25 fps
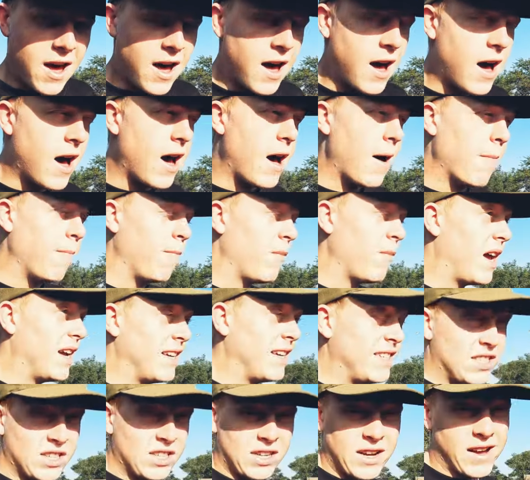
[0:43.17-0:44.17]

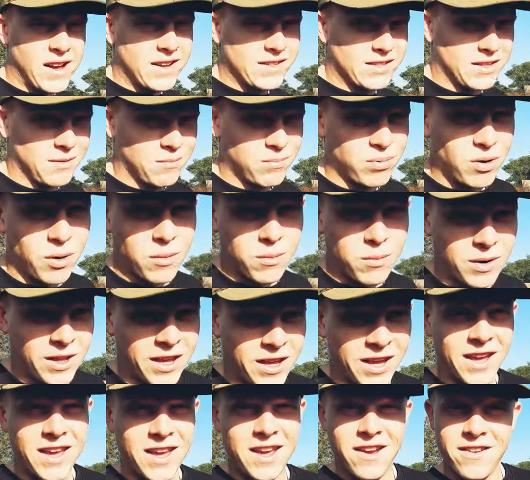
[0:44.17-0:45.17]
As you guys can
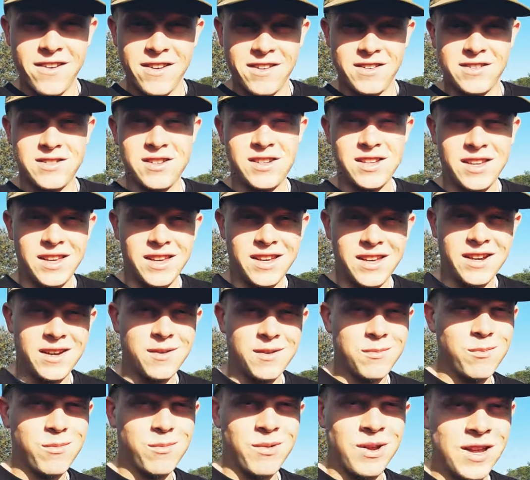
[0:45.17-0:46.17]
probably hear and see,
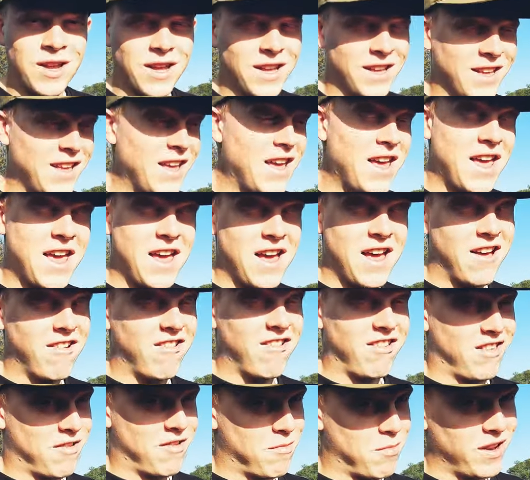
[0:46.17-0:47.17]

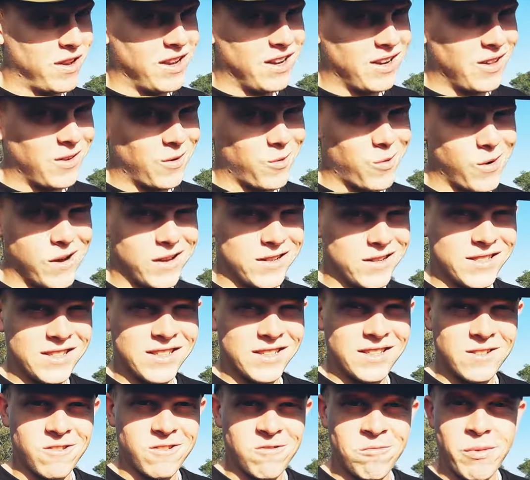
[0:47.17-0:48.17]
it's been a long while
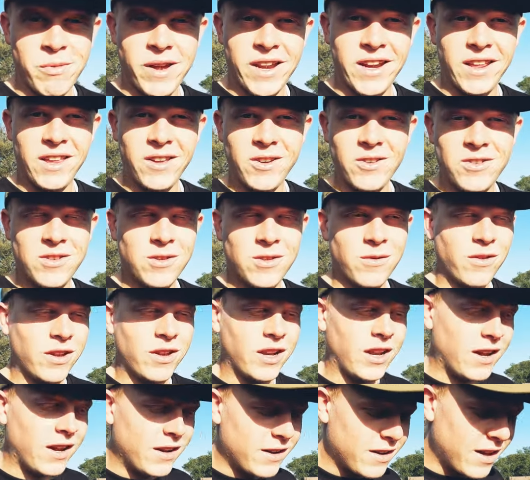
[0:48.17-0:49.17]
since I've made a YouTube
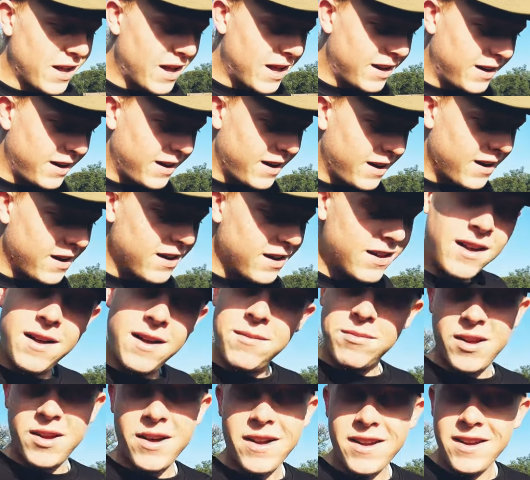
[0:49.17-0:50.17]
video, and
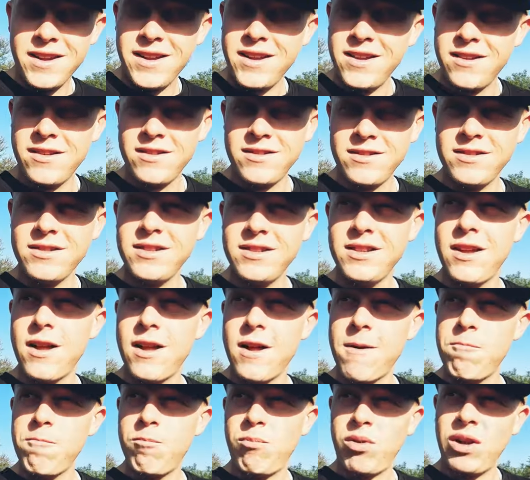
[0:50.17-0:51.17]
I'm kind of
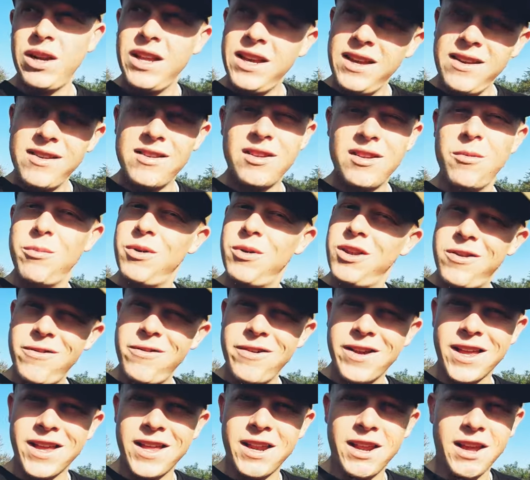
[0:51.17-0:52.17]
pleased to be
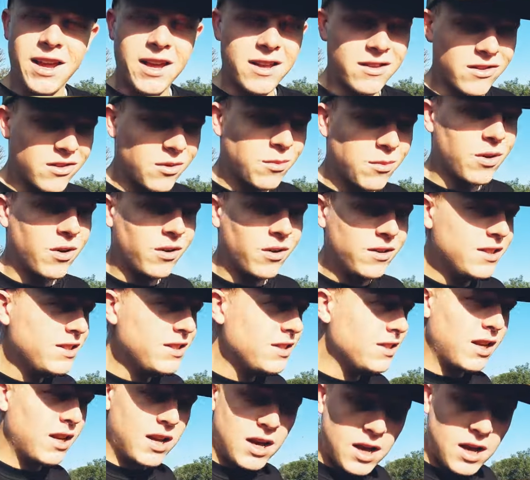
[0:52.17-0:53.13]
doing it again, to be honest.